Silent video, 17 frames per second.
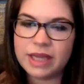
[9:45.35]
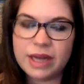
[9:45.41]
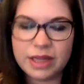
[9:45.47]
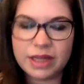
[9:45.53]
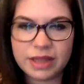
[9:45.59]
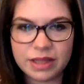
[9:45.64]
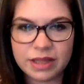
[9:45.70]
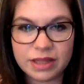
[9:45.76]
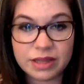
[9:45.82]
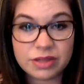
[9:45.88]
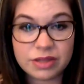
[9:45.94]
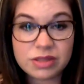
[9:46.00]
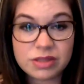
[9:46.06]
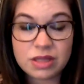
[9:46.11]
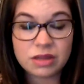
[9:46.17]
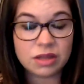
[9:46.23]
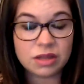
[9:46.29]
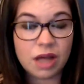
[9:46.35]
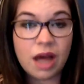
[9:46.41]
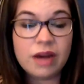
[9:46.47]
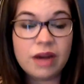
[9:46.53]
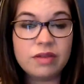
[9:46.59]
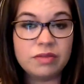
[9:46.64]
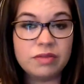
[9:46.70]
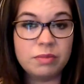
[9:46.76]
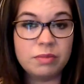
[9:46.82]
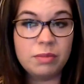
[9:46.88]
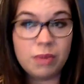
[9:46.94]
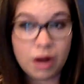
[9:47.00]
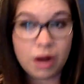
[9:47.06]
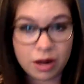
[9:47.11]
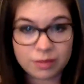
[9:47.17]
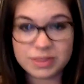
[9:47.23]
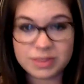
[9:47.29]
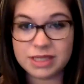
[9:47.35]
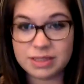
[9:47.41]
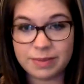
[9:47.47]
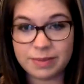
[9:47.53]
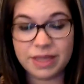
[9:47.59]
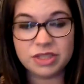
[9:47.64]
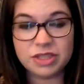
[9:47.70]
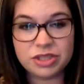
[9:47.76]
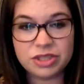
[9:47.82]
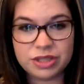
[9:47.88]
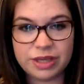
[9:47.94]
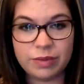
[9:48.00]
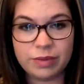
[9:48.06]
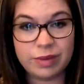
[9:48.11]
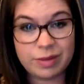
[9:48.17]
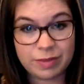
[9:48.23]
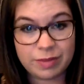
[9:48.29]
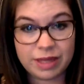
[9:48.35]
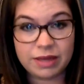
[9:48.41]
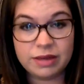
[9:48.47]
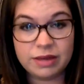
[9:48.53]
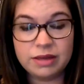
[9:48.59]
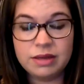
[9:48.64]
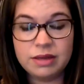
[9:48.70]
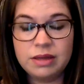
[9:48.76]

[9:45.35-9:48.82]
And I think that there's a lot of moms, especially women,